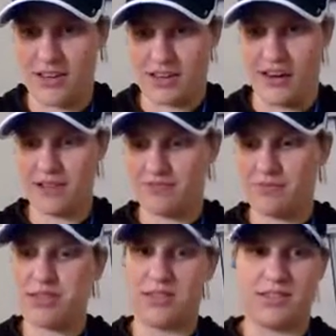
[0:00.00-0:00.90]
All right,
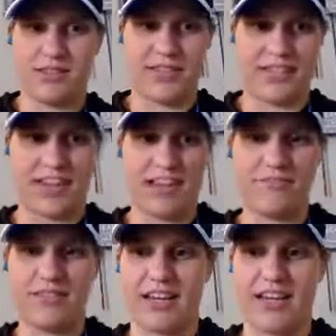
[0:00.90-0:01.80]
stay
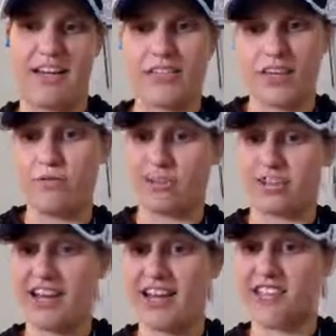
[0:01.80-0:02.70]
safe, stay healthy,
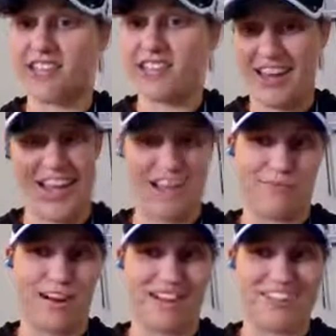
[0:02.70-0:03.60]
wash your hands,
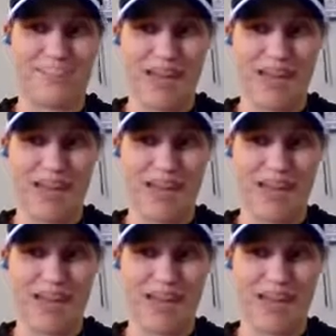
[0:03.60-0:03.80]
and practice